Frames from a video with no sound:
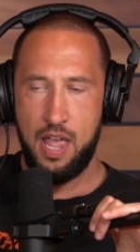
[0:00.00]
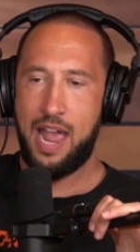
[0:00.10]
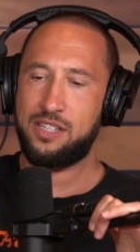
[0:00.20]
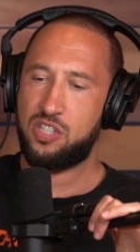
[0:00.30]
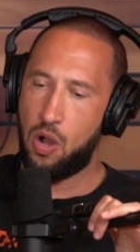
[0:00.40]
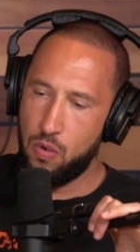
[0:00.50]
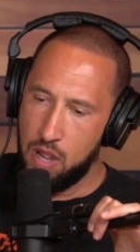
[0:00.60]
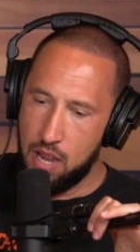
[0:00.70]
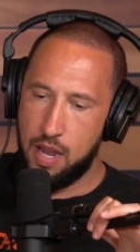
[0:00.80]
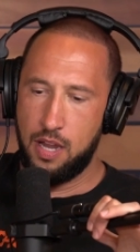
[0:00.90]
And so,
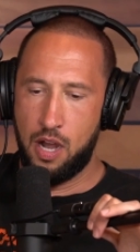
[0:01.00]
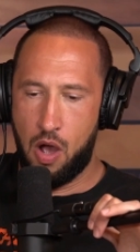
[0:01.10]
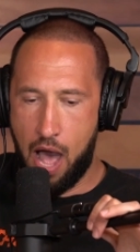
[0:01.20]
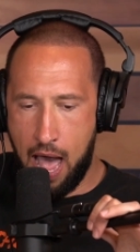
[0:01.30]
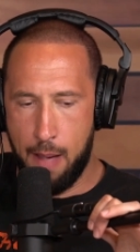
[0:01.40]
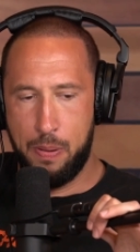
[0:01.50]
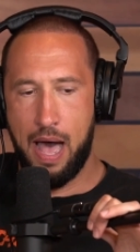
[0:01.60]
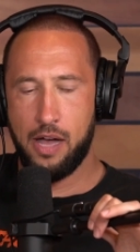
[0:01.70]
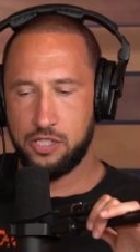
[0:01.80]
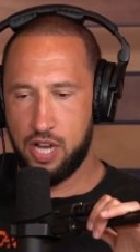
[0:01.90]
you know, I
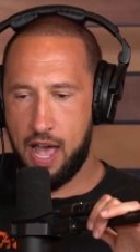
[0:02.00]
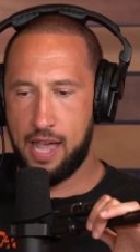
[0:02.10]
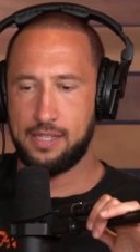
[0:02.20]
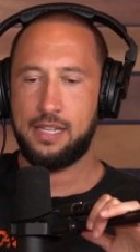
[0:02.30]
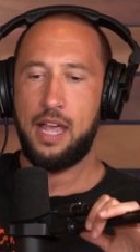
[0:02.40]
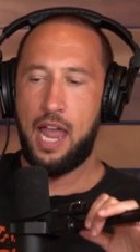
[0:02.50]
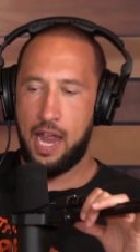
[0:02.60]
apologize